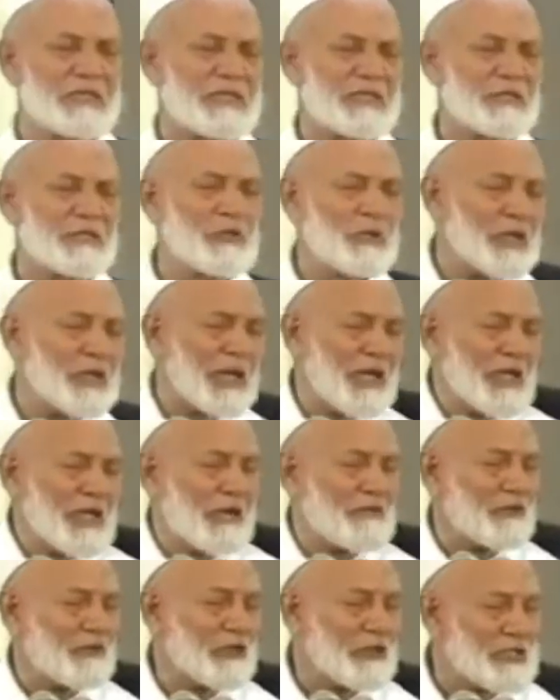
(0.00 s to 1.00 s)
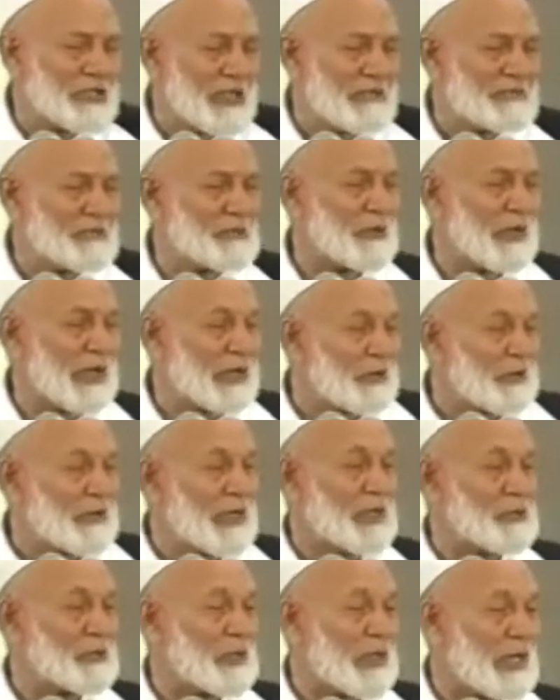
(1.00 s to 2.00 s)
you created for yourselves to
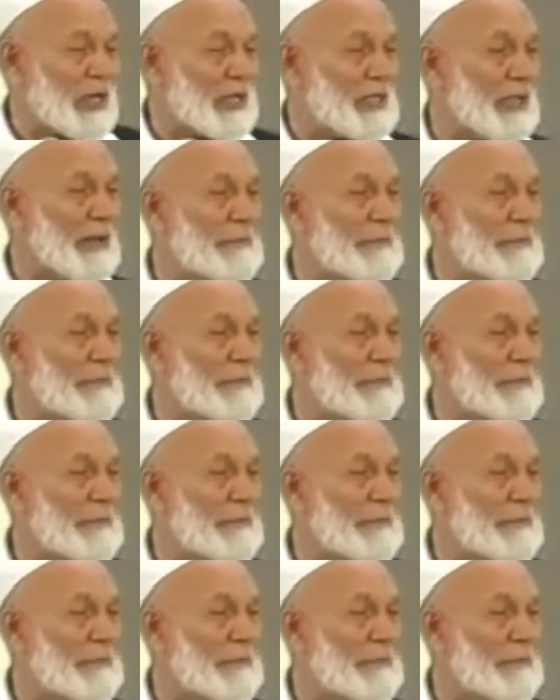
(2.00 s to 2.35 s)
recognize one another.